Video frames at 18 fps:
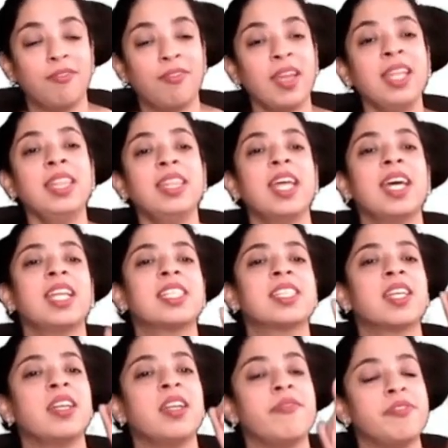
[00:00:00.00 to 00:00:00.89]
when there
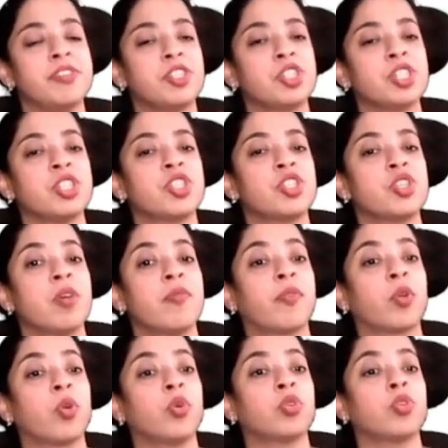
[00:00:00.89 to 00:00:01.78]
is a deficiency
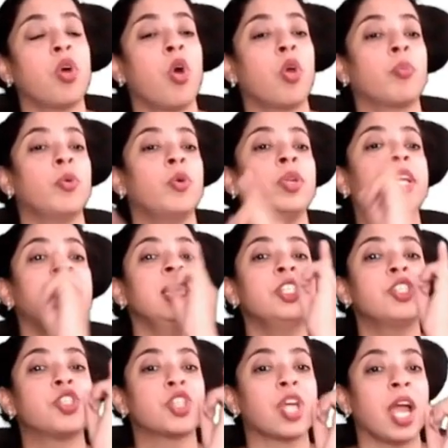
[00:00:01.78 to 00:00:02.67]
of growth hormone
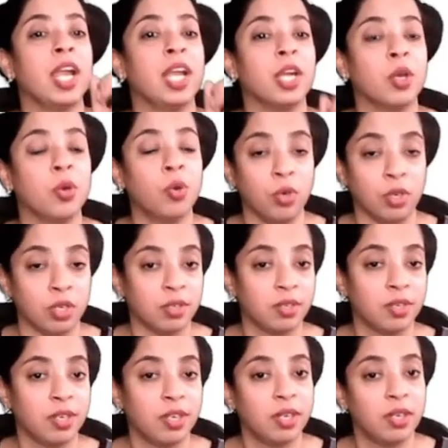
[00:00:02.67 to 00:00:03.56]
in childhood
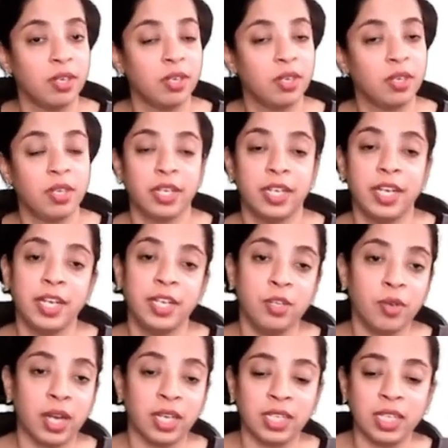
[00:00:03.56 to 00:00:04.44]
did
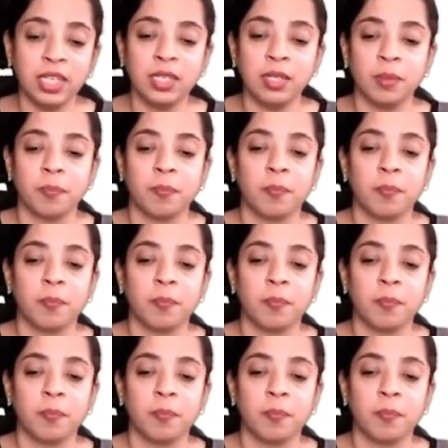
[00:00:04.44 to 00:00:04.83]
you get it